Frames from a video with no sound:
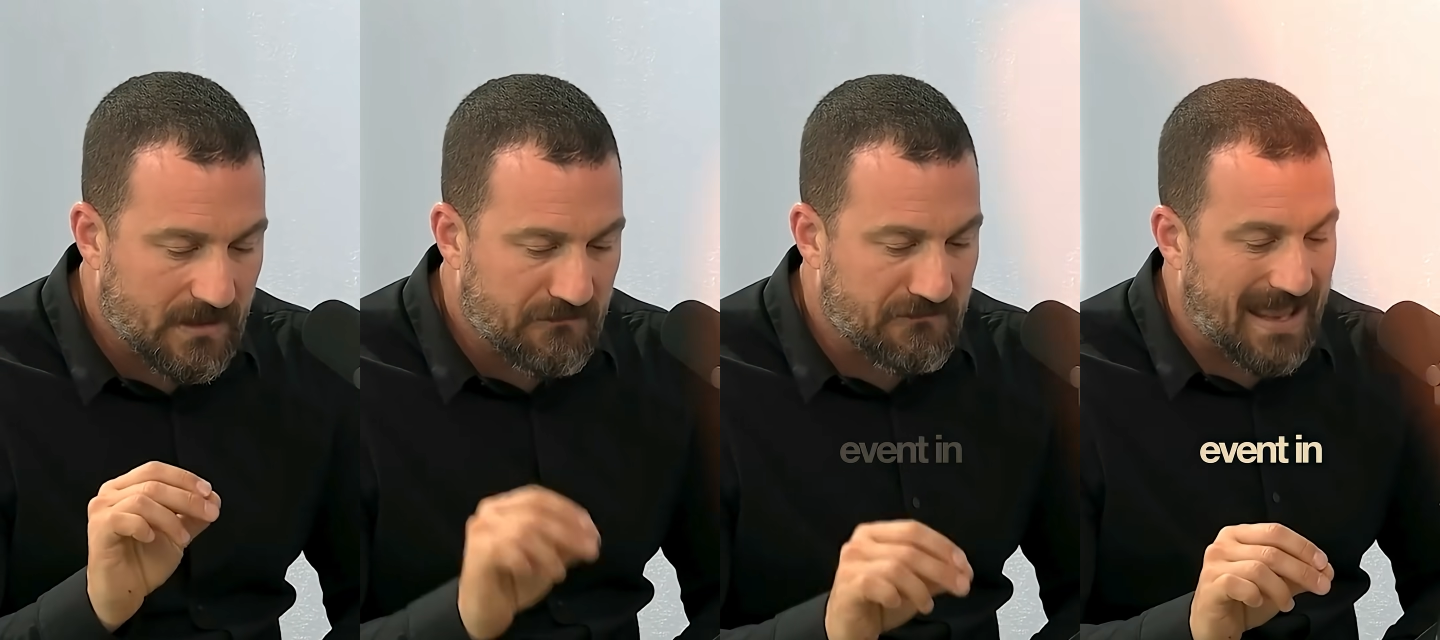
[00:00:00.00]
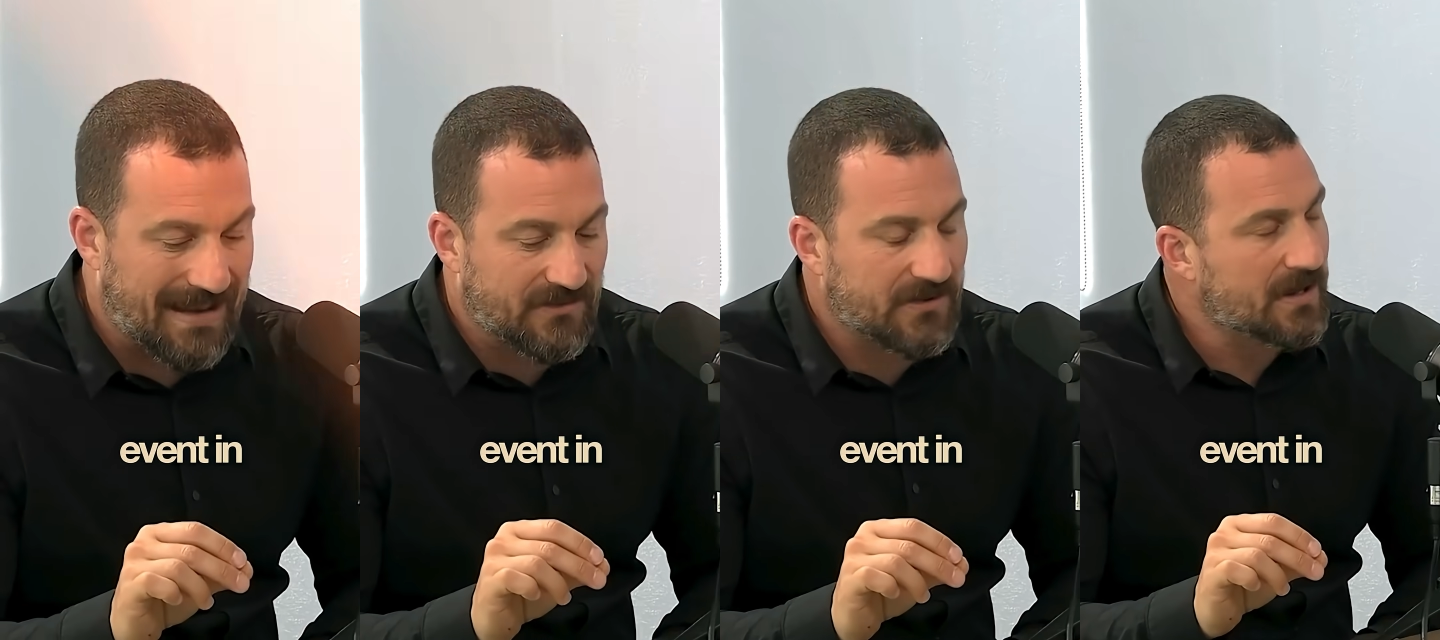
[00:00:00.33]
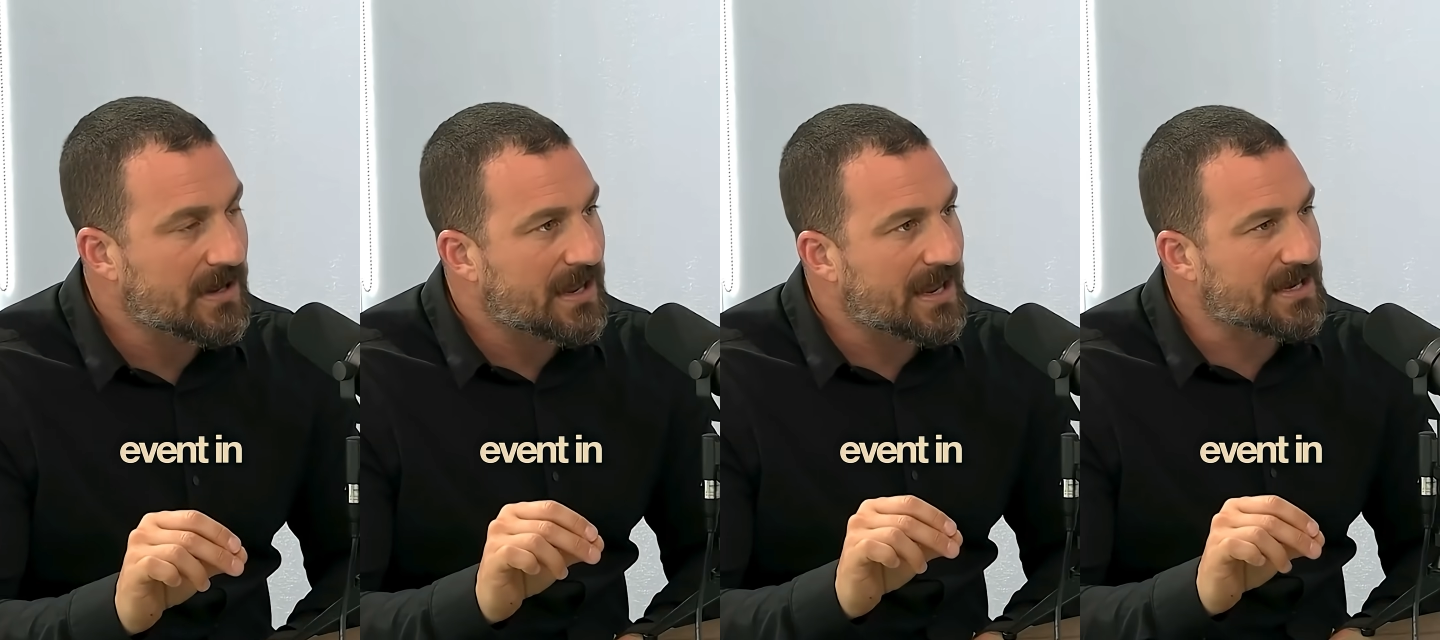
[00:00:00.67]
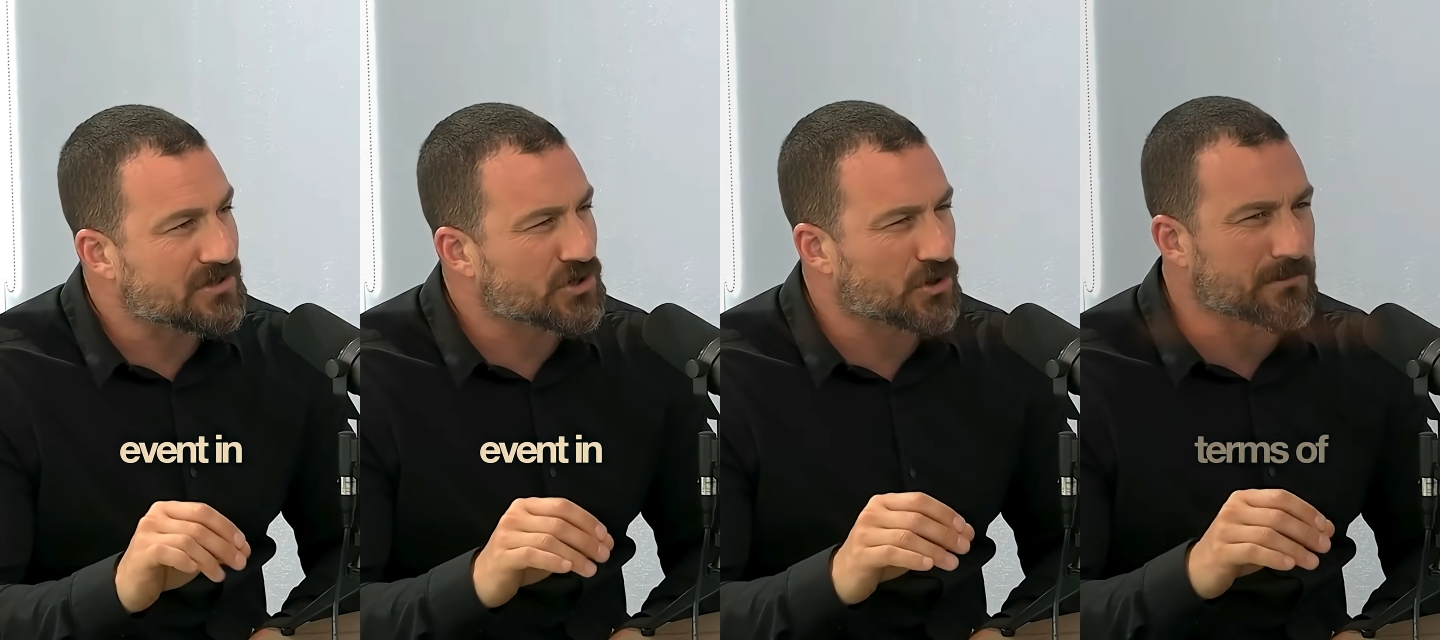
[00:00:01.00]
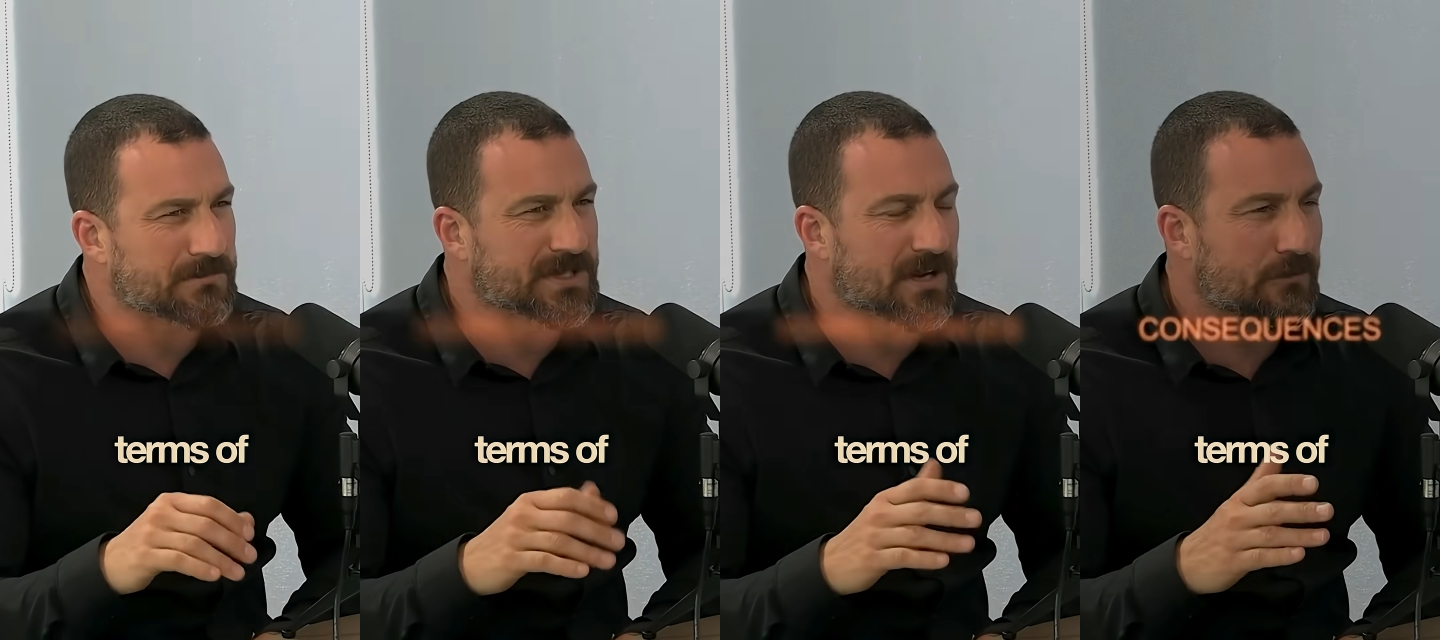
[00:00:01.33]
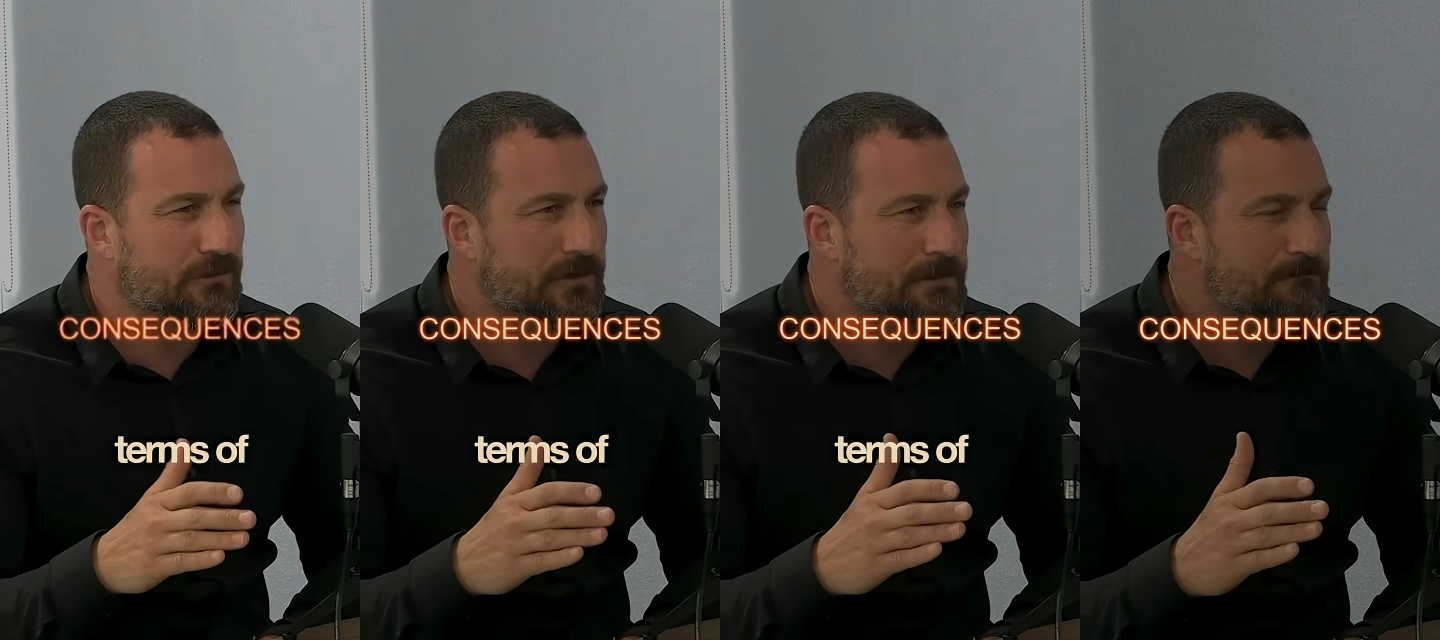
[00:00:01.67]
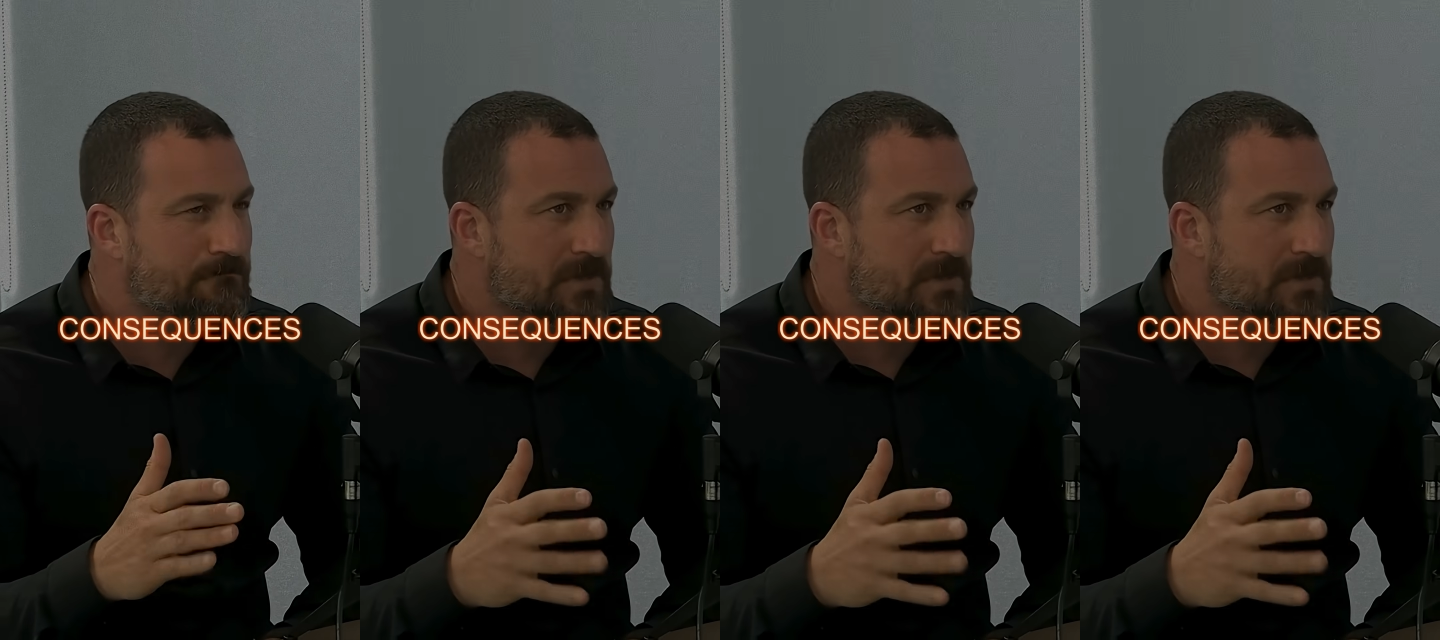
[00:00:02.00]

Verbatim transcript: event in terms of